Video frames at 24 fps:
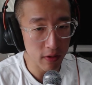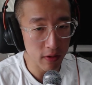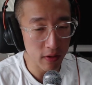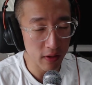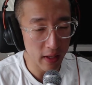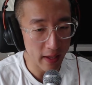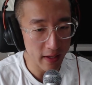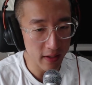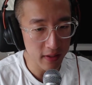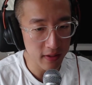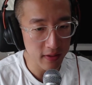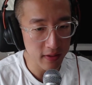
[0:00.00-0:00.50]

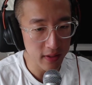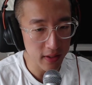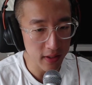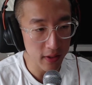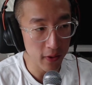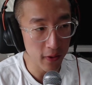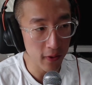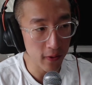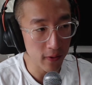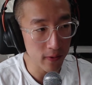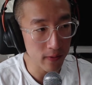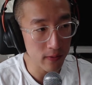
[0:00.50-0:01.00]
likely
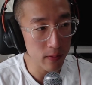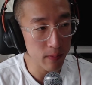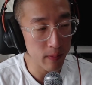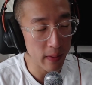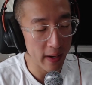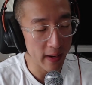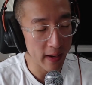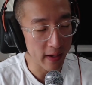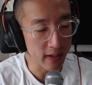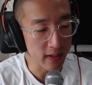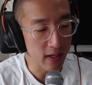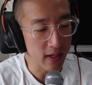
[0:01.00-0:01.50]
owned
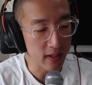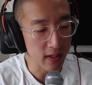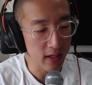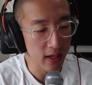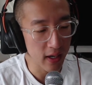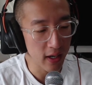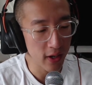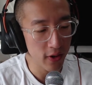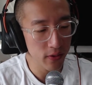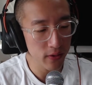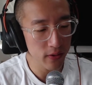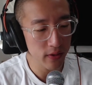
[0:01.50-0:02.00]
by
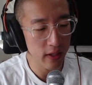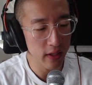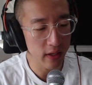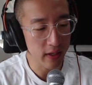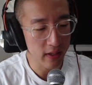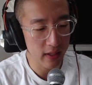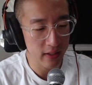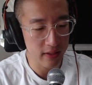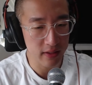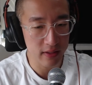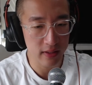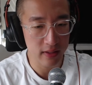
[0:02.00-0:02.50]
Kakao,
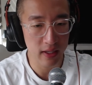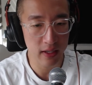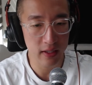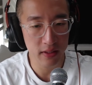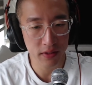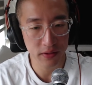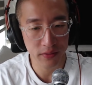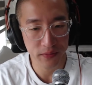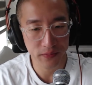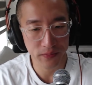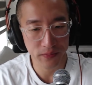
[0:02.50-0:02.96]
like I said.